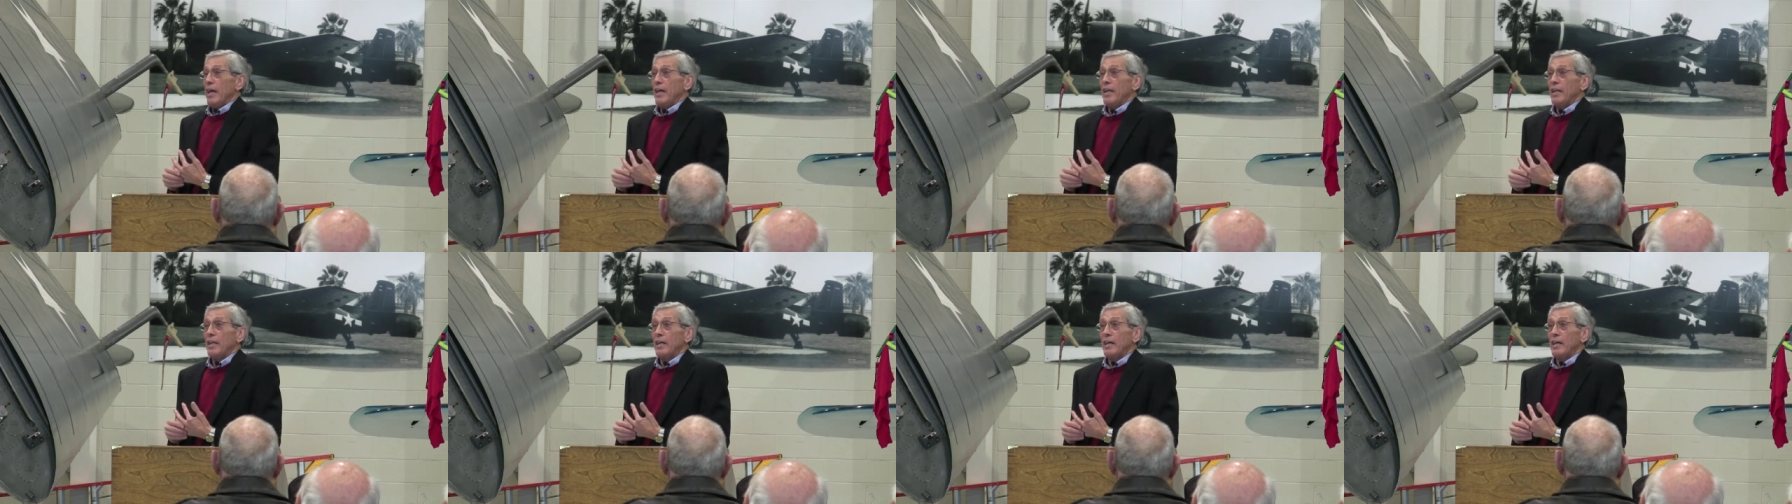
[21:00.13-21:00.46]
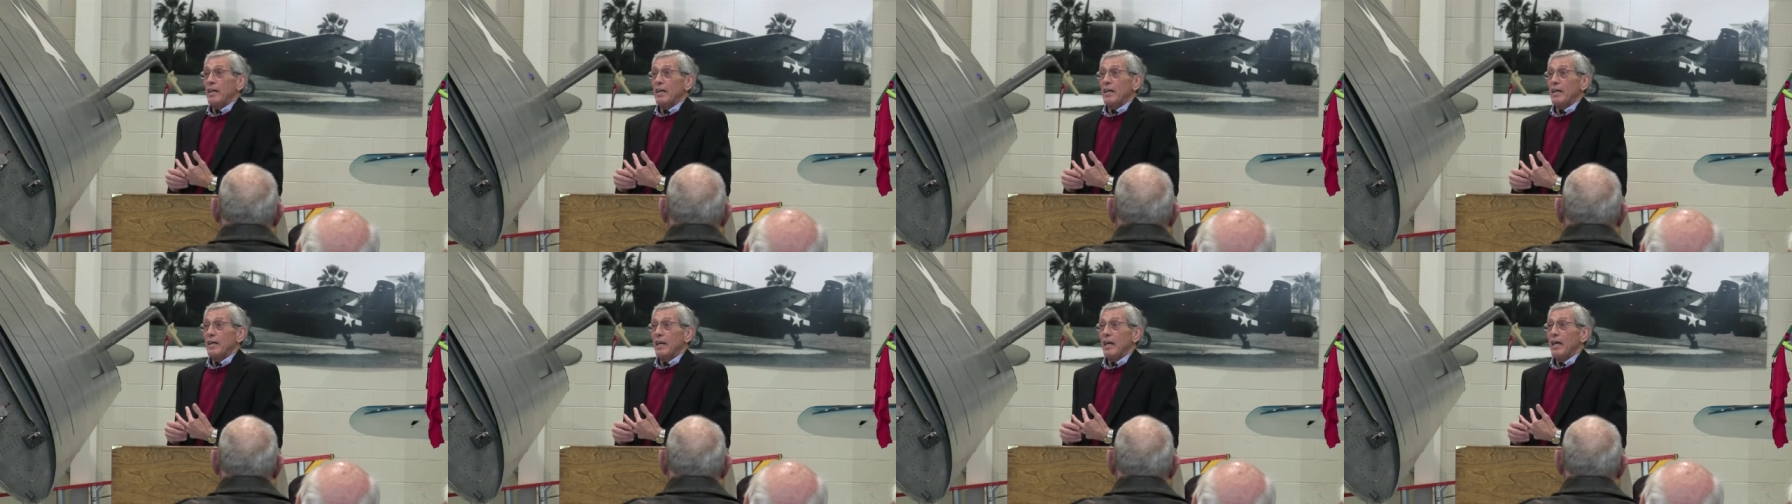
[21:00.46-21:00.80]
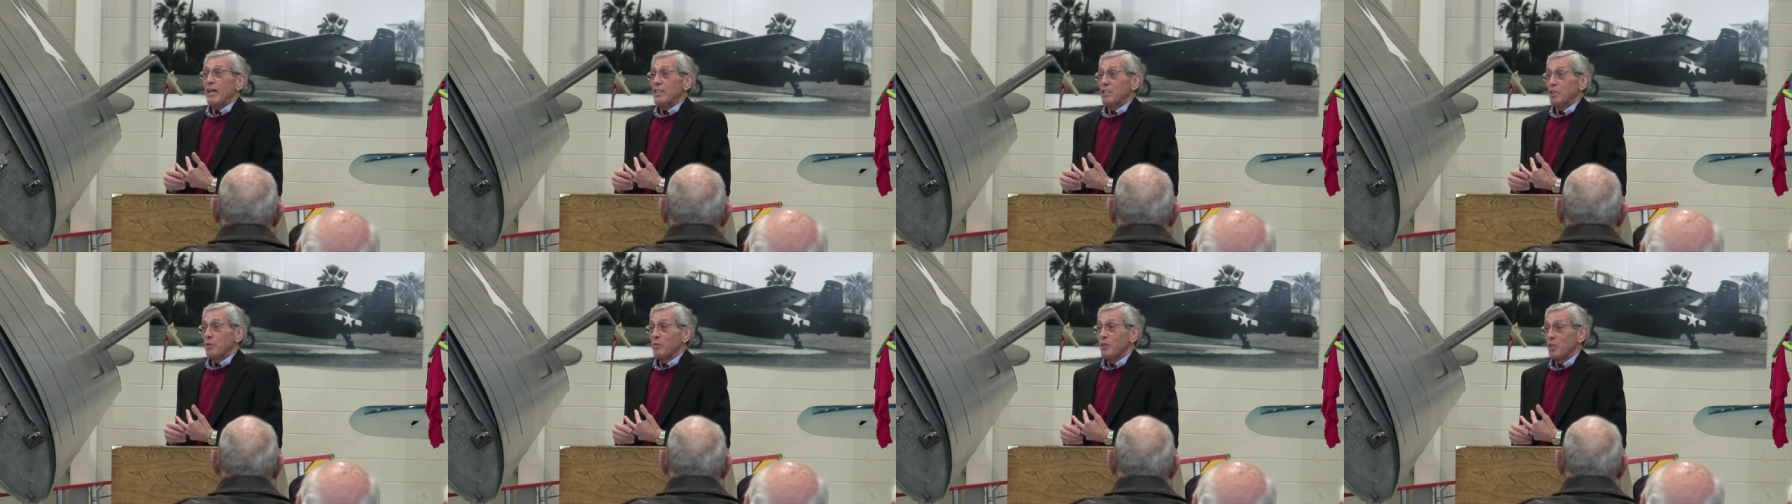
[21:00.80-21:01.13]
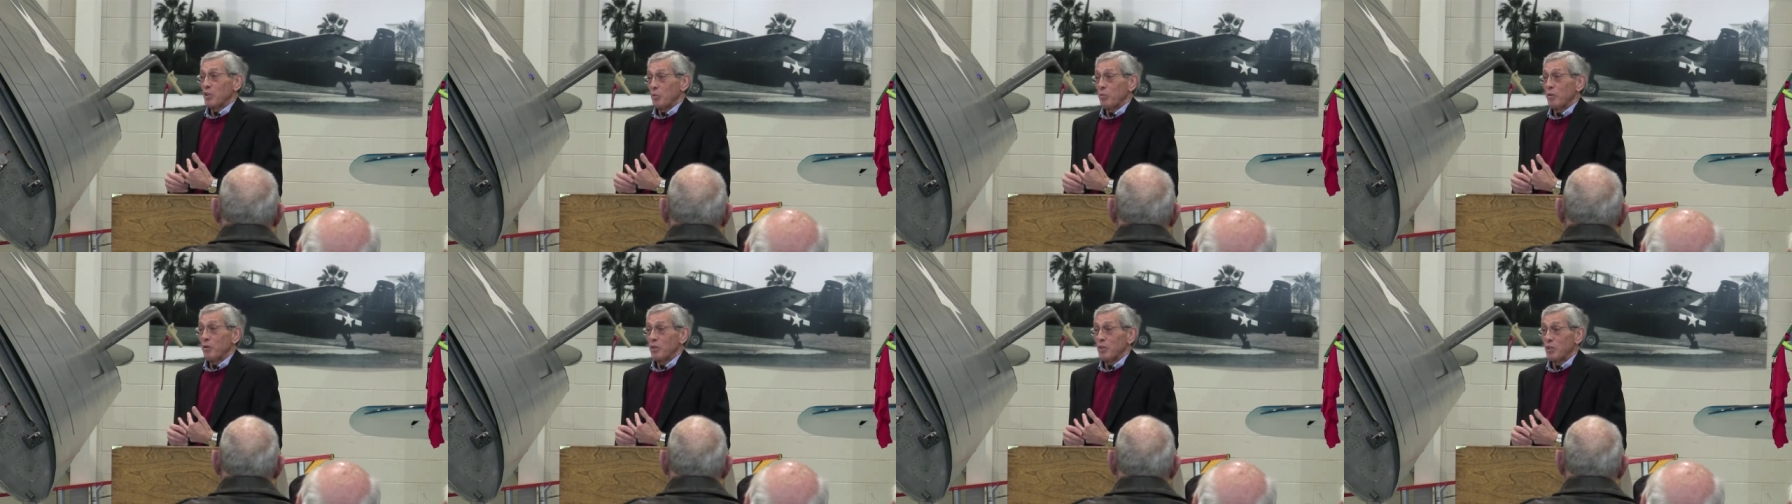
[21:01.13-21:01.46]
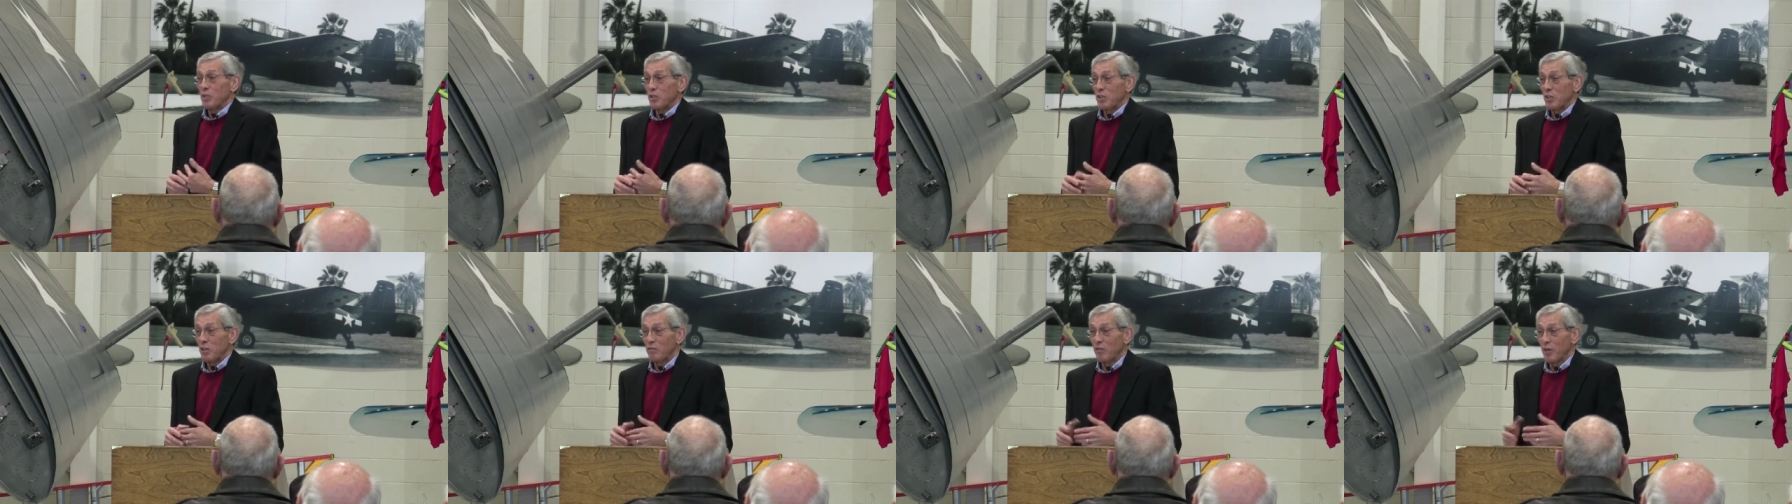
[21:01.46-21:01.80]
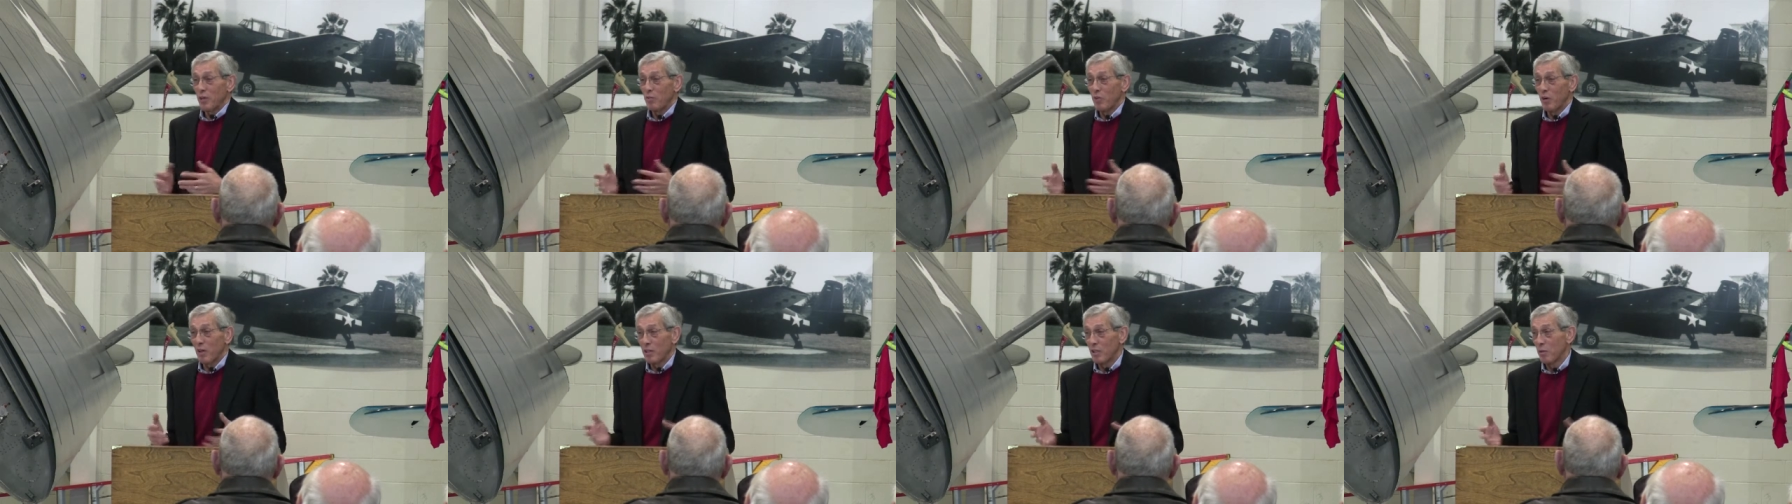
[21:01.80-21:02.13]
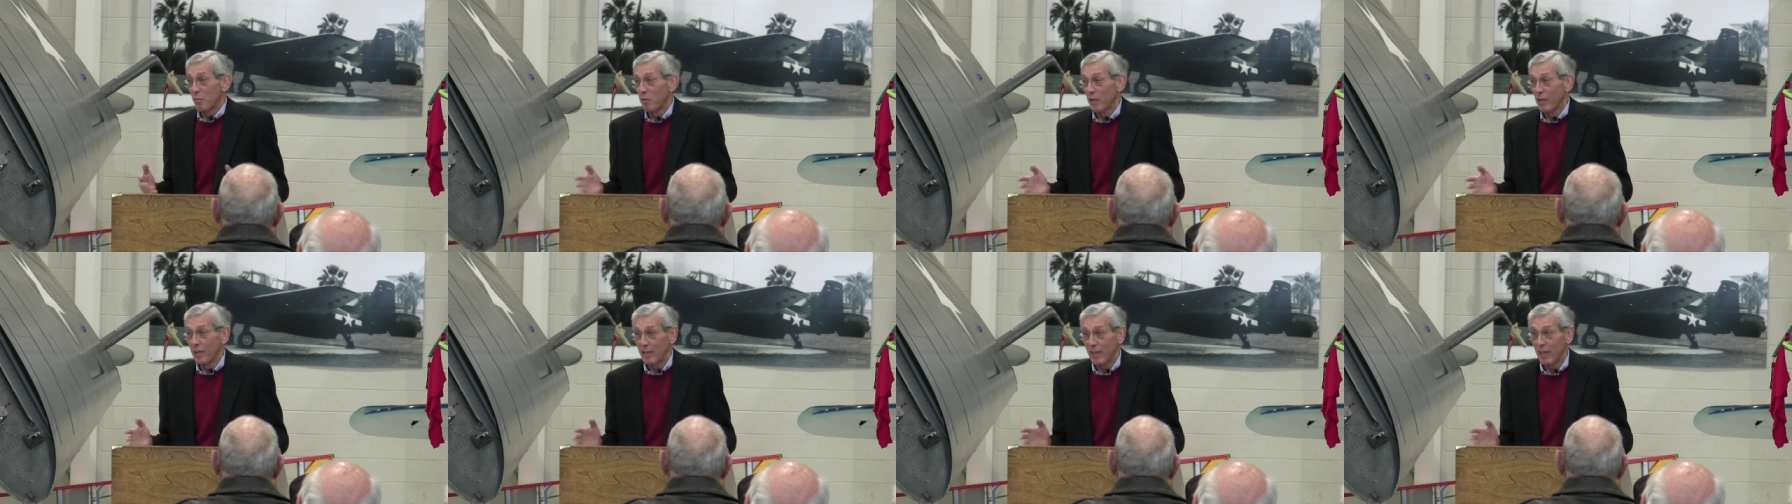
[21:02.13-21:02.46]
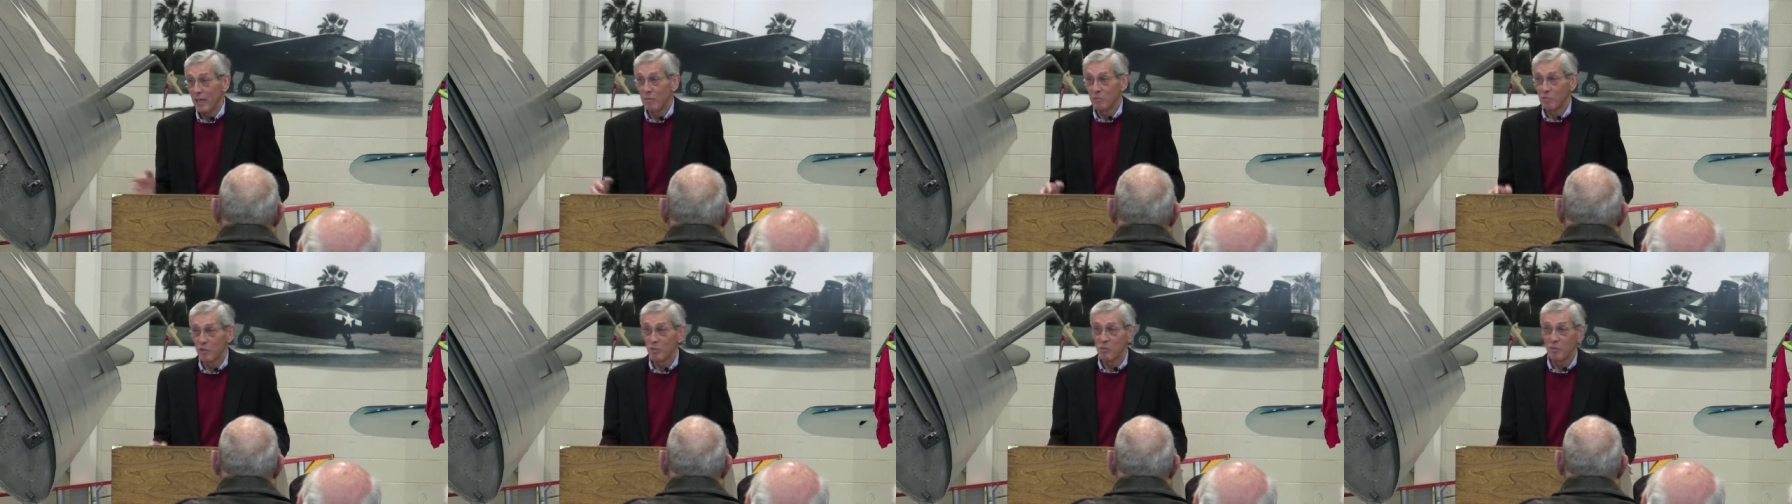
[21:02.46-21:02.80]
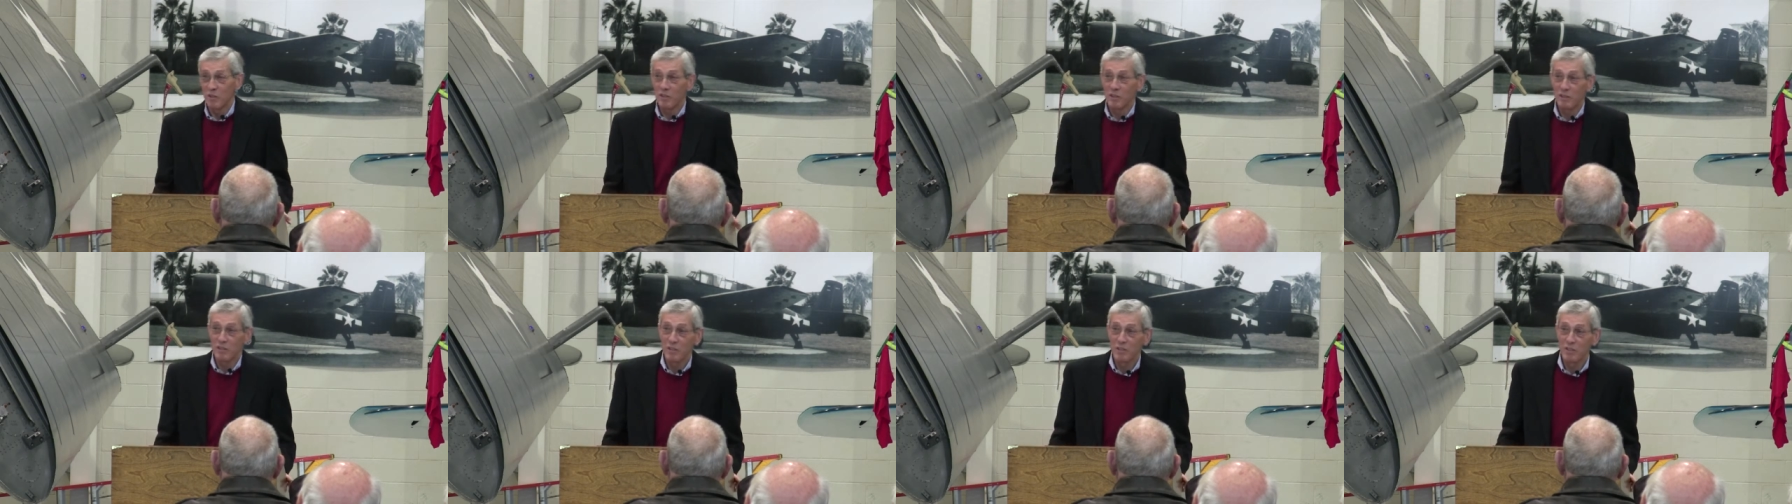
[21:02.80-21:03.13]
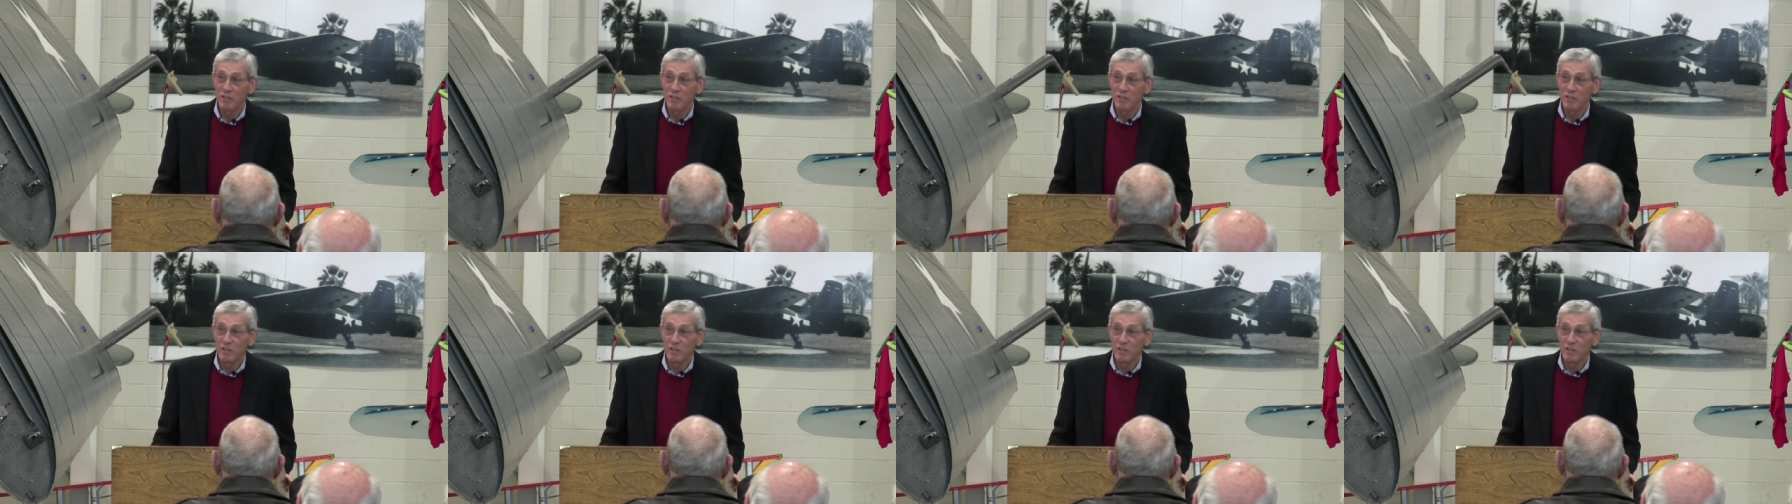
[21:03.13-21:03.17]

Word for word: and uh, had some experience if they wanted to play games with